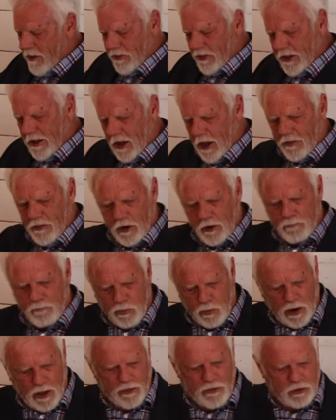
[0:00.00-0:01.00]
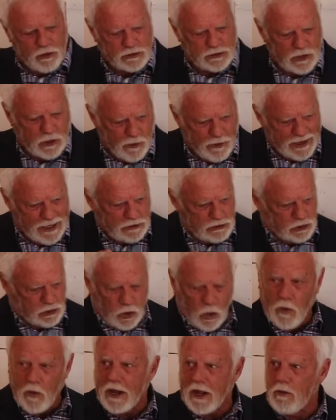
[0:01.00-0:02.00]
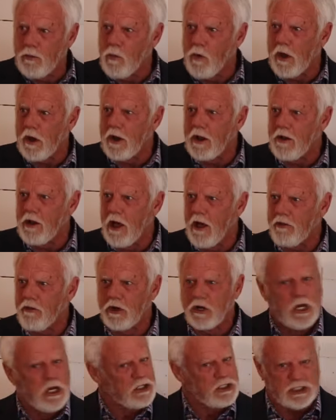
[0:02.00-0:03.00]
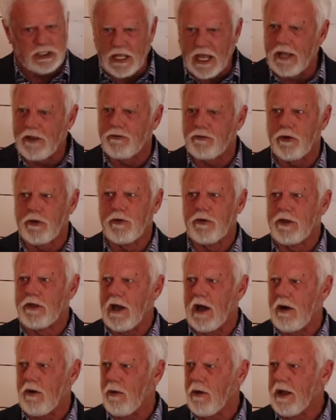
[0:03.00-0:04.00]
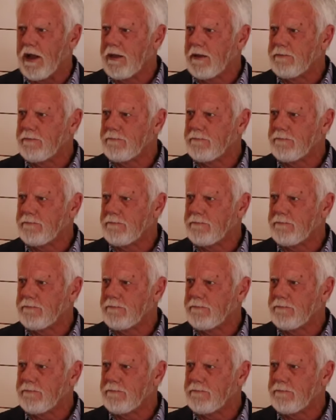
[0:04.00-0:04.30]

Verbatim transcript: the other brothers are exhorting one another, stay true to Yahweh.